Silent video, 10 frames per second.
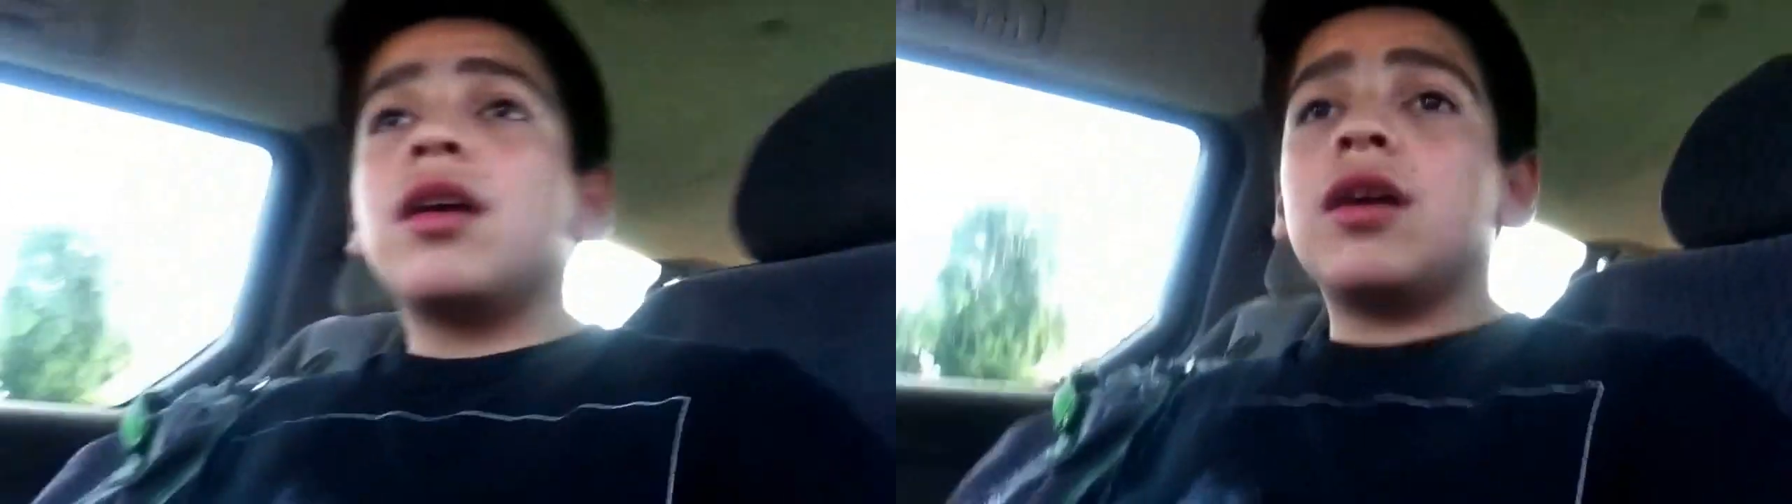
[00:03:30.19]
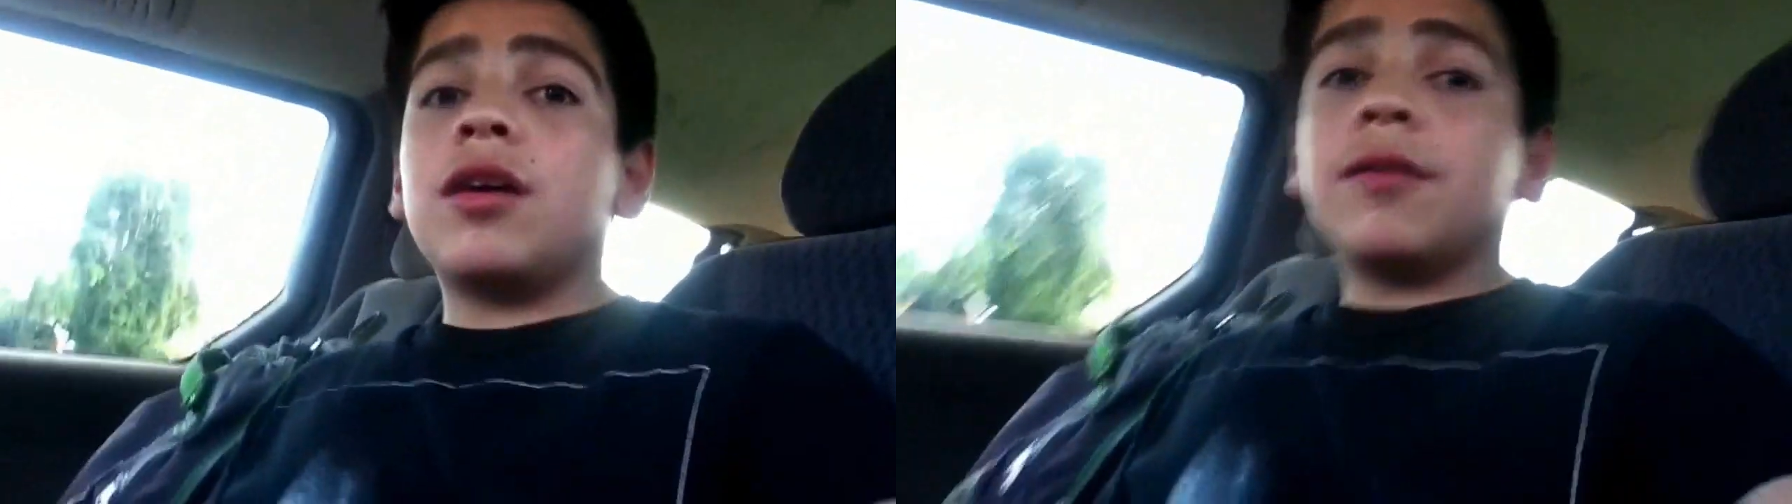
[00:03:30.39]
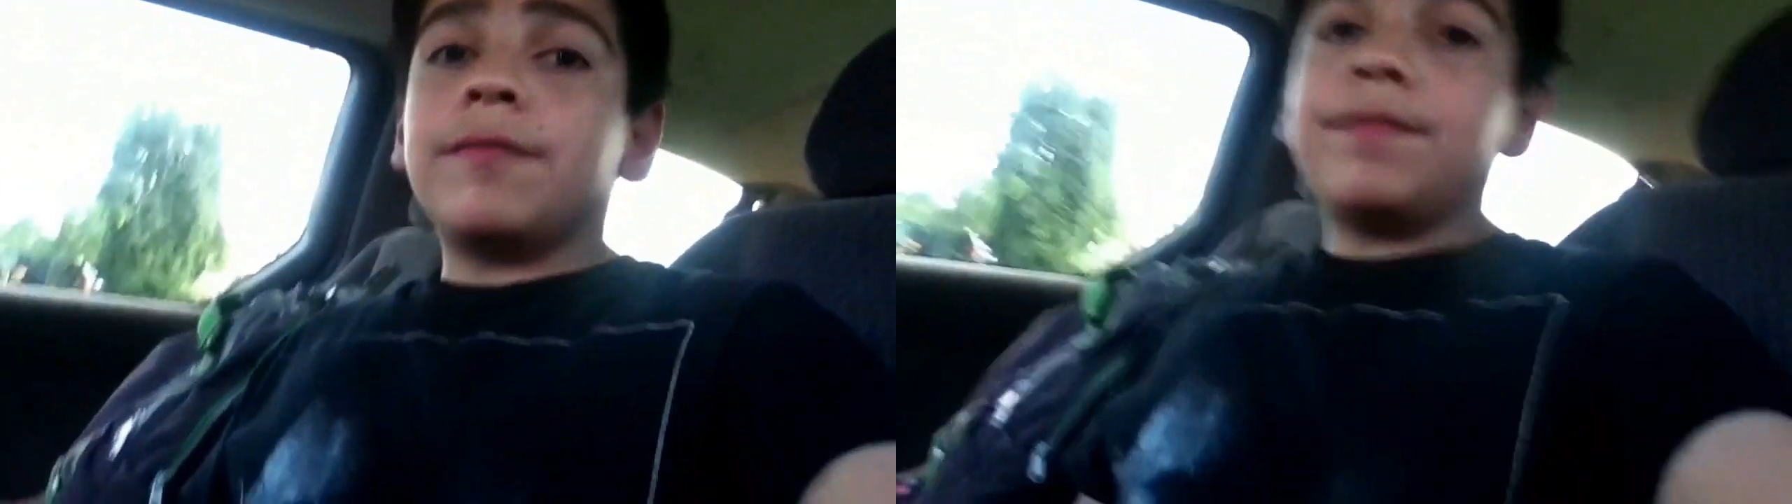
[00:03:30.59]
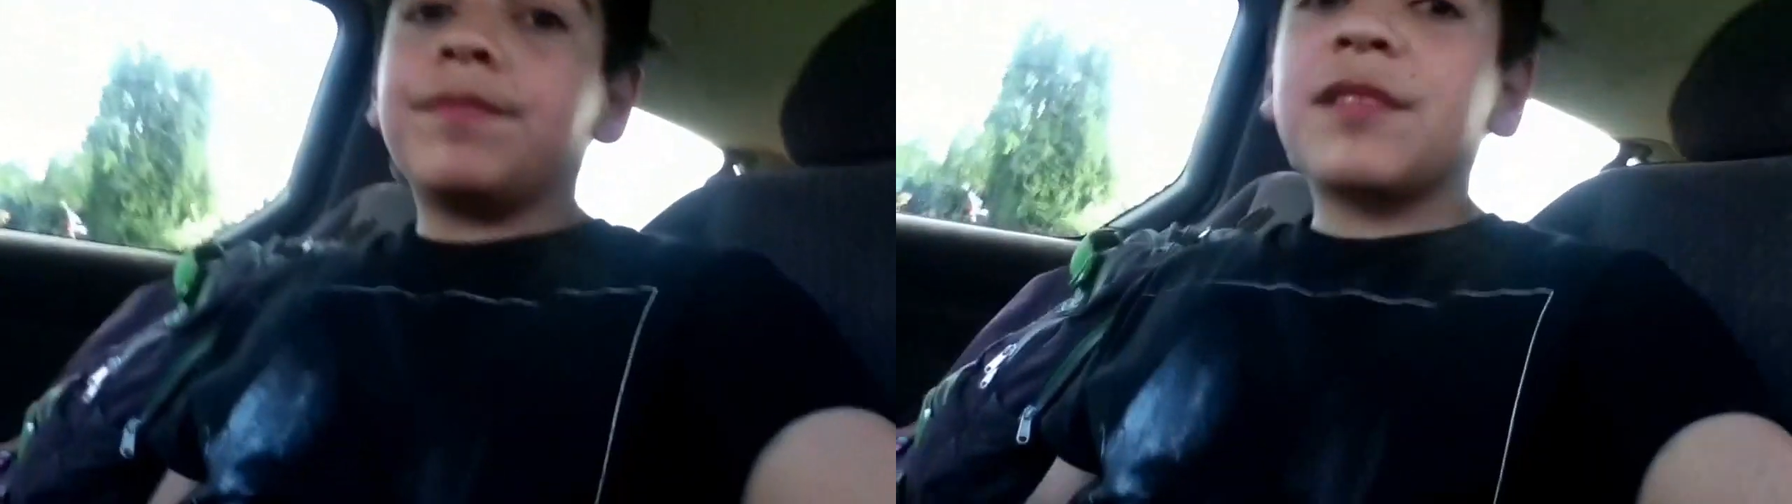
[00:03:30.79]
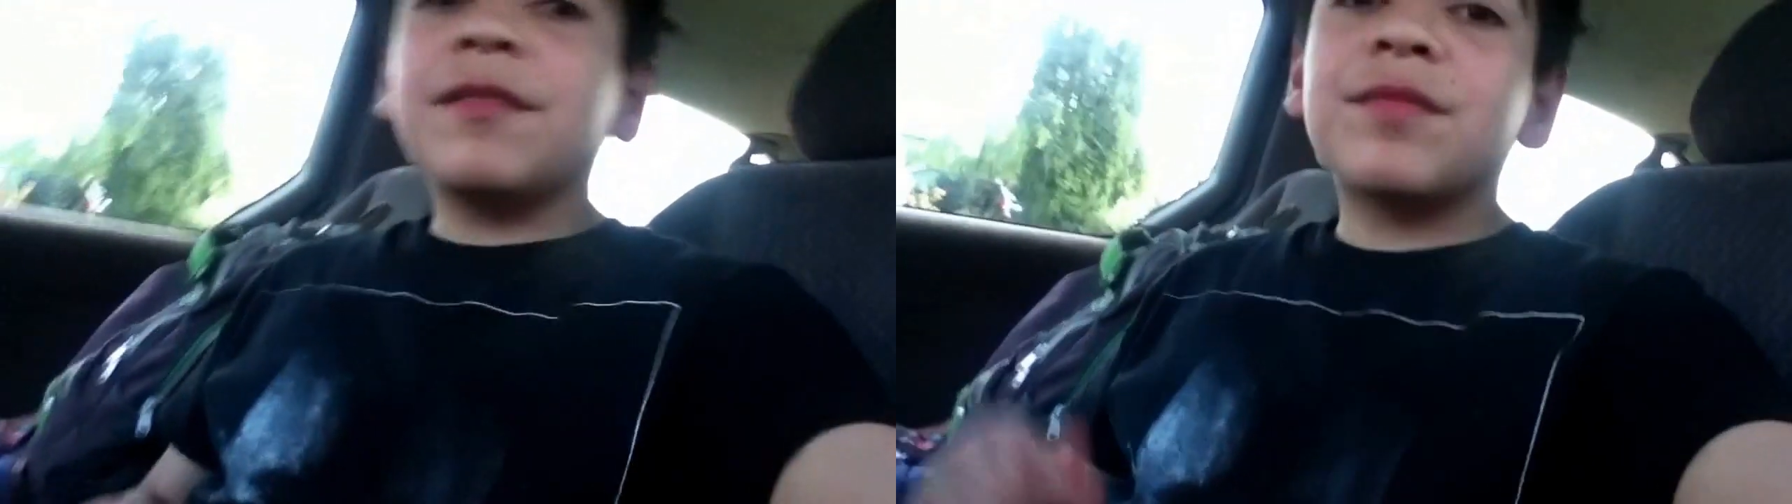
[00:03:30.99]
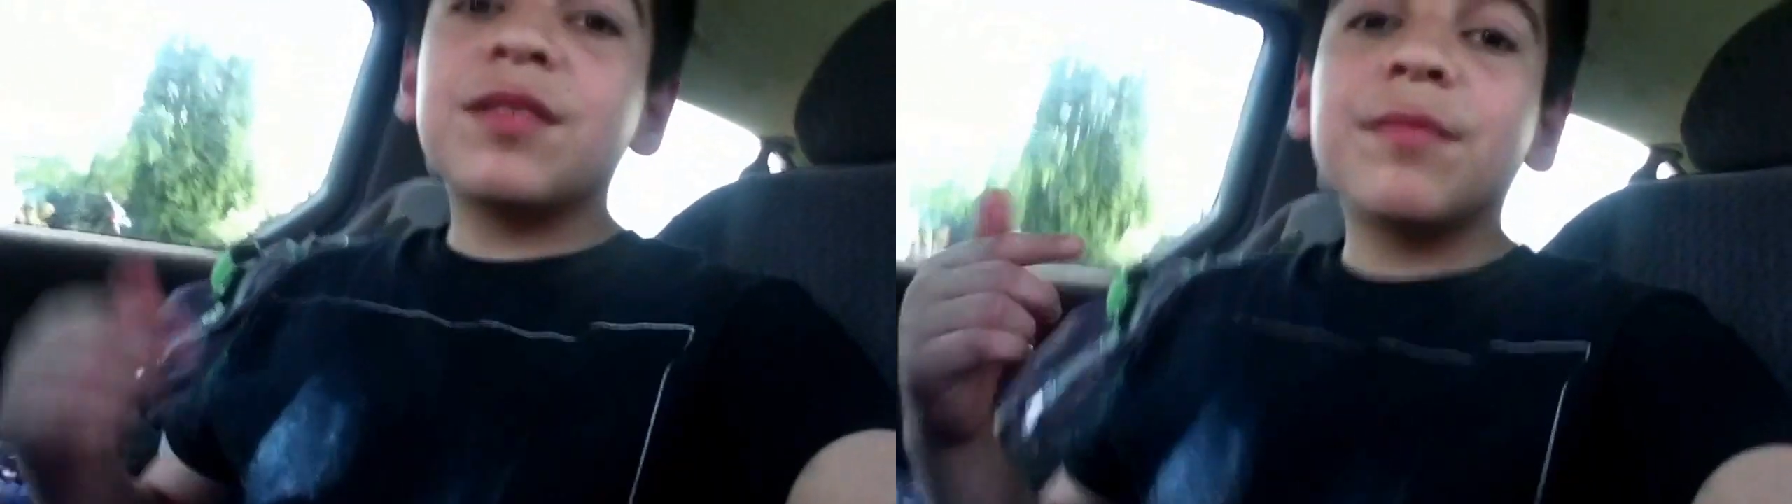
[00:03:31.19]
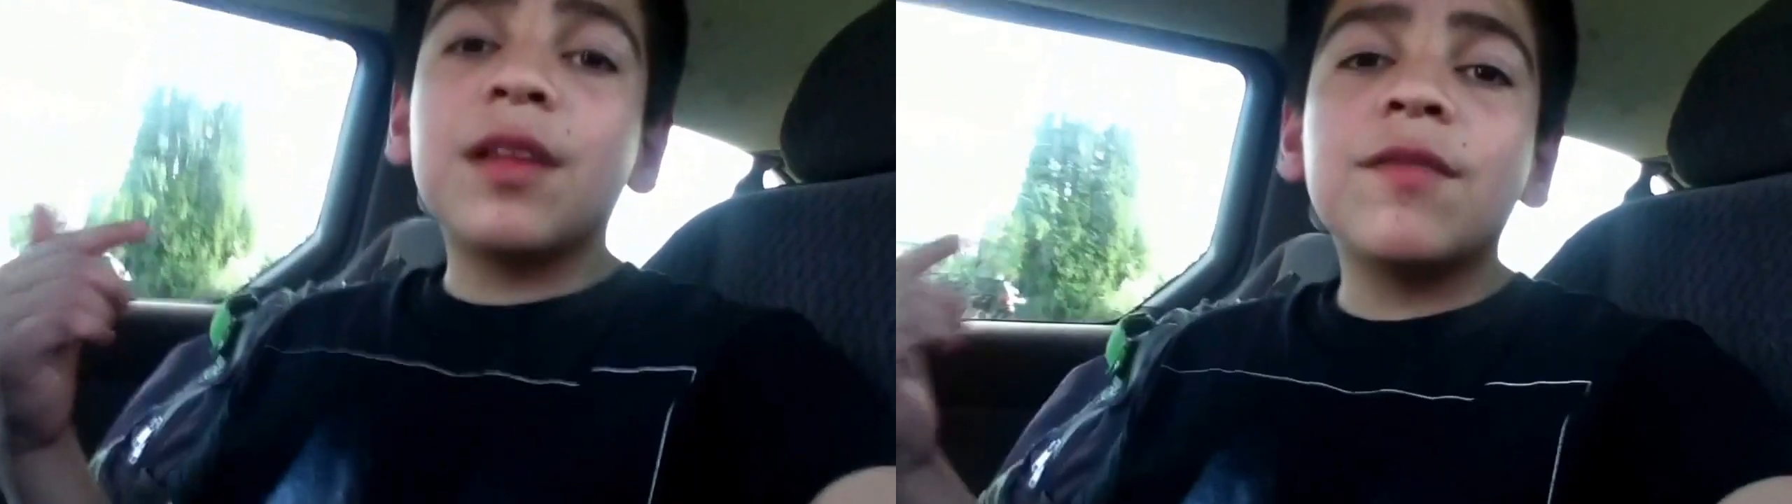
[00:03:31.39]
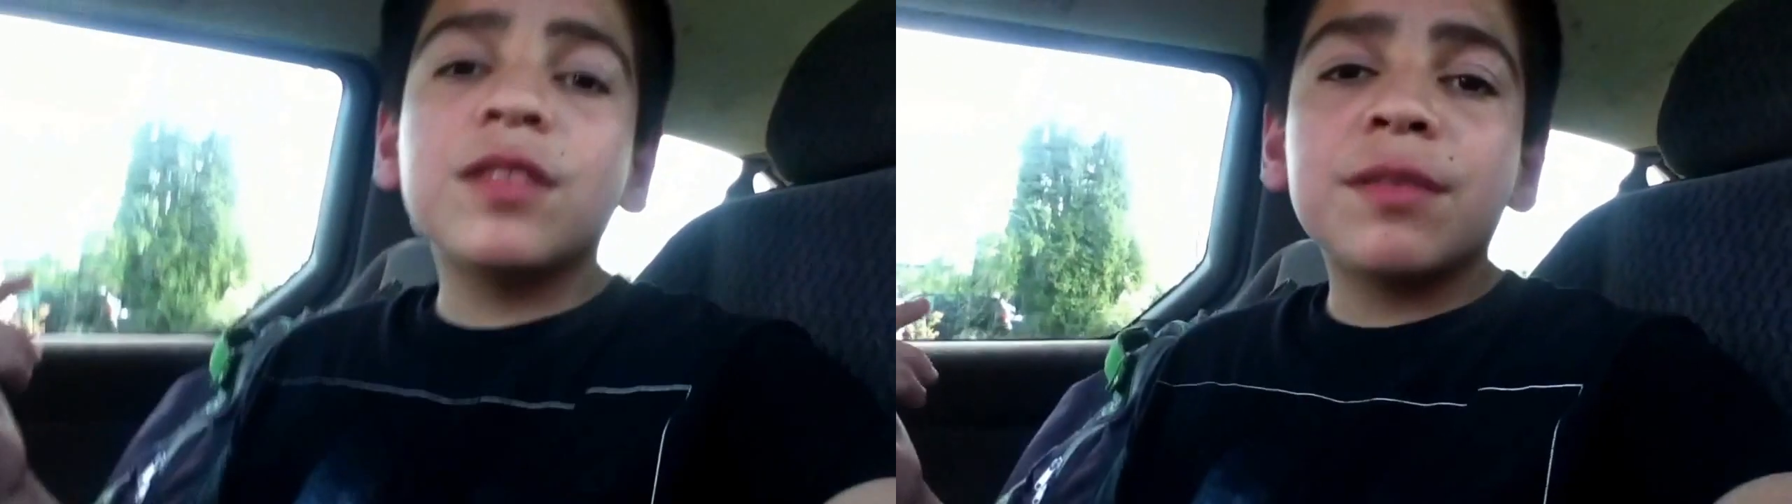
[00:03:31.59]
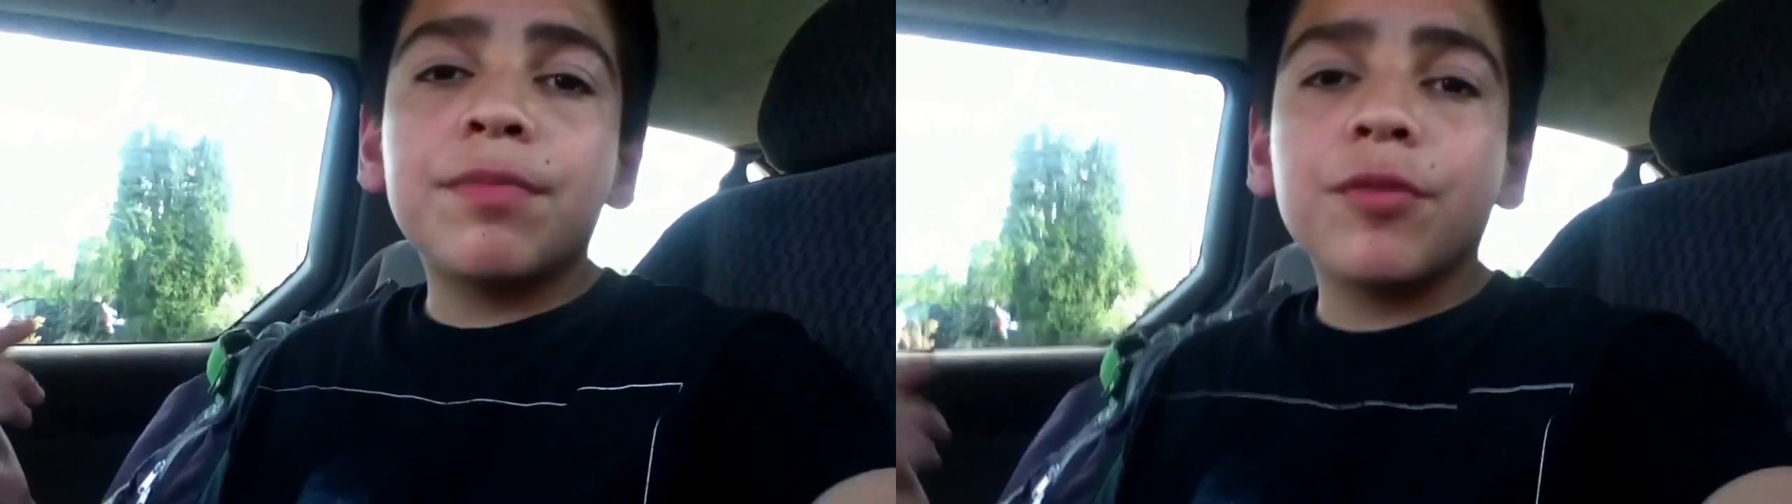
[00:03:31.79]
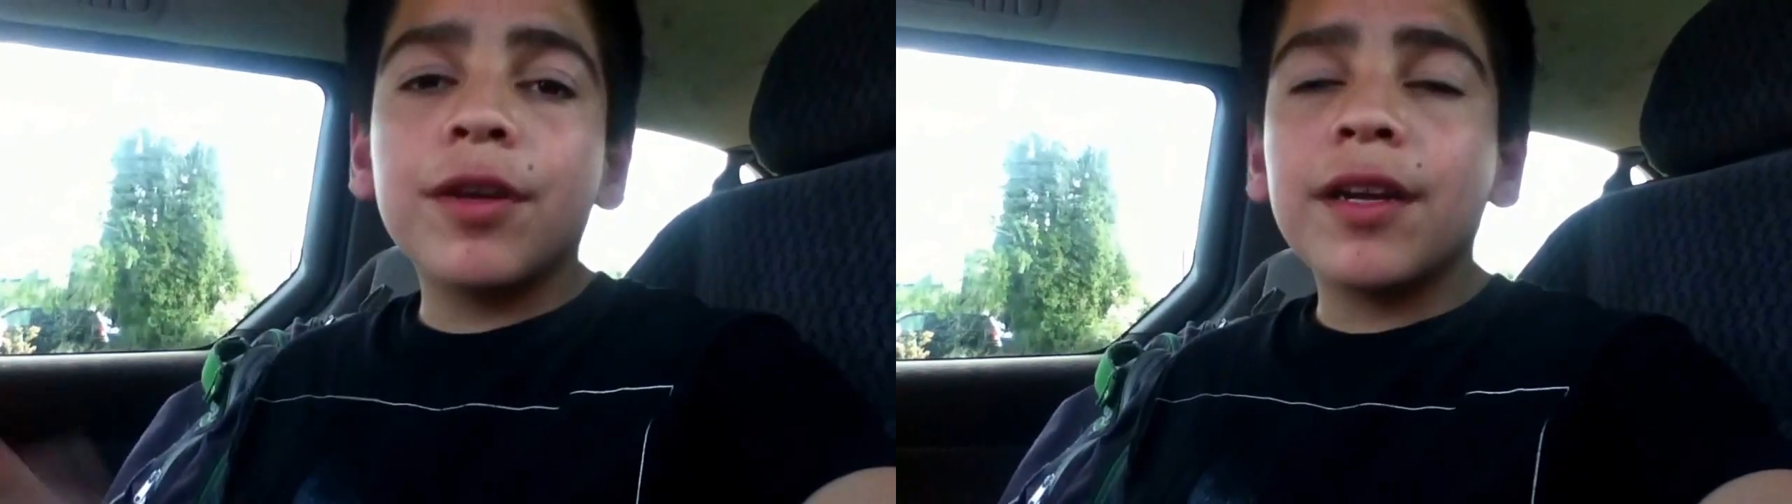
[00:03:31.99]
Um, give them some love and
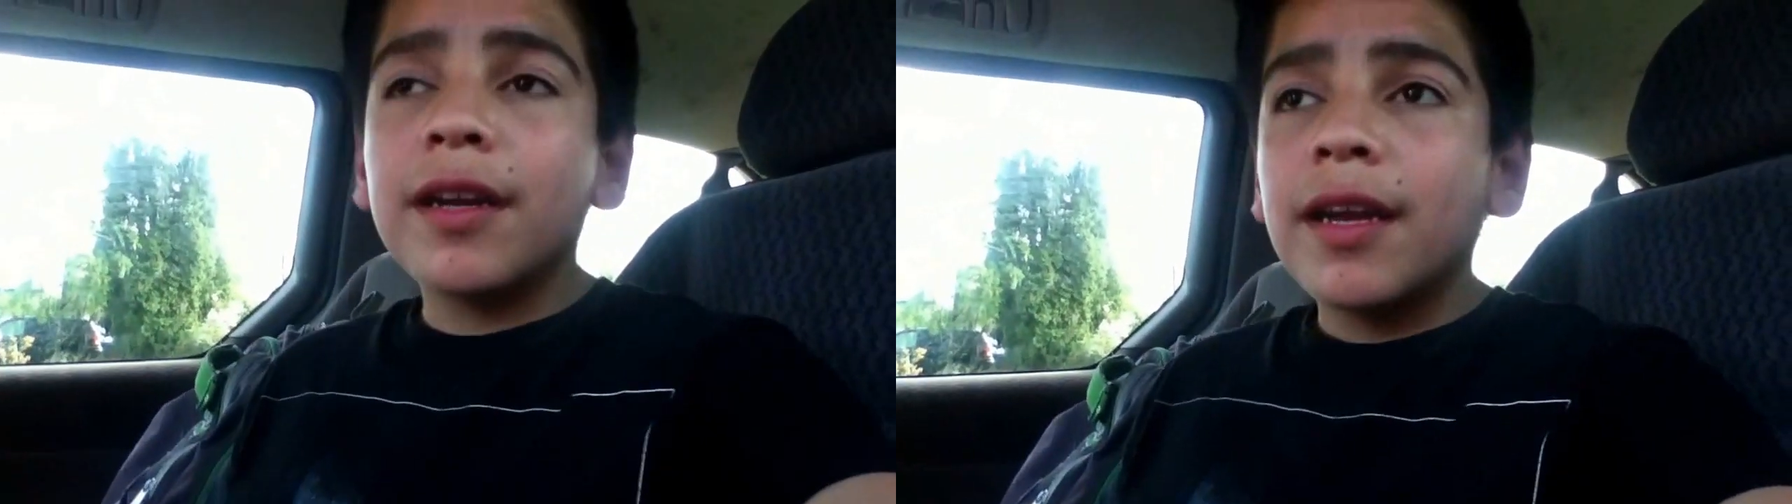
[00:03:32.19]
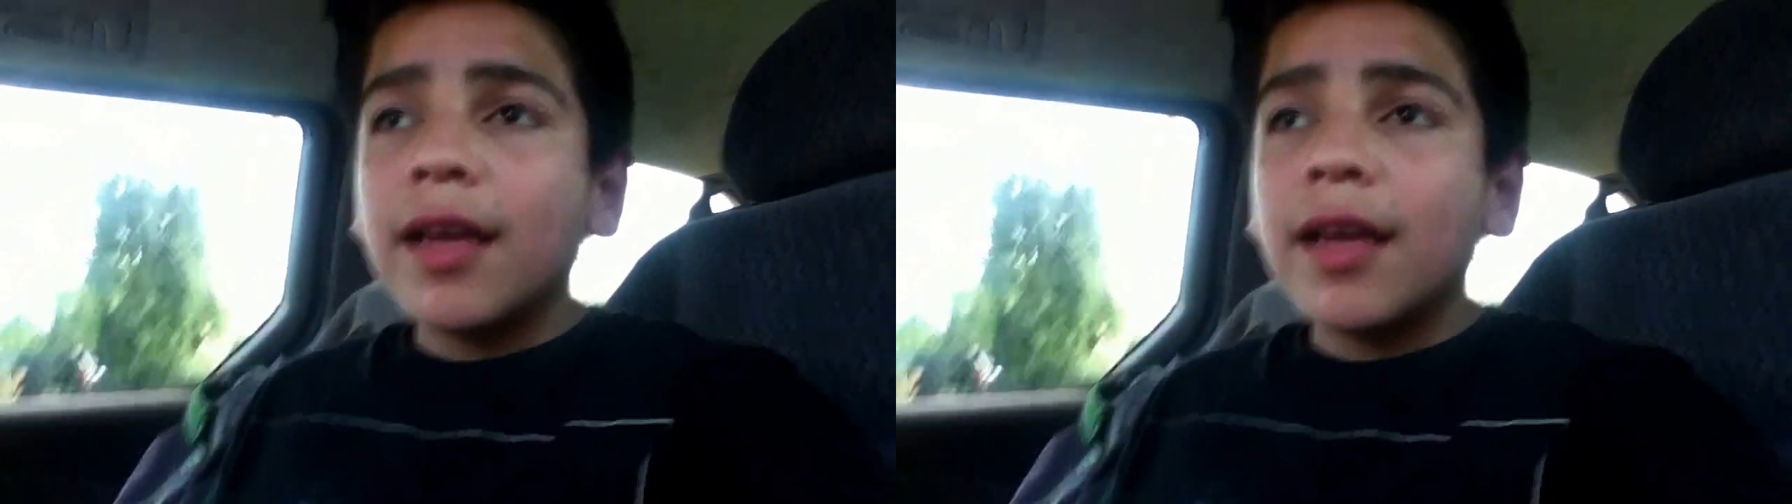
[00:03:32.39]
support.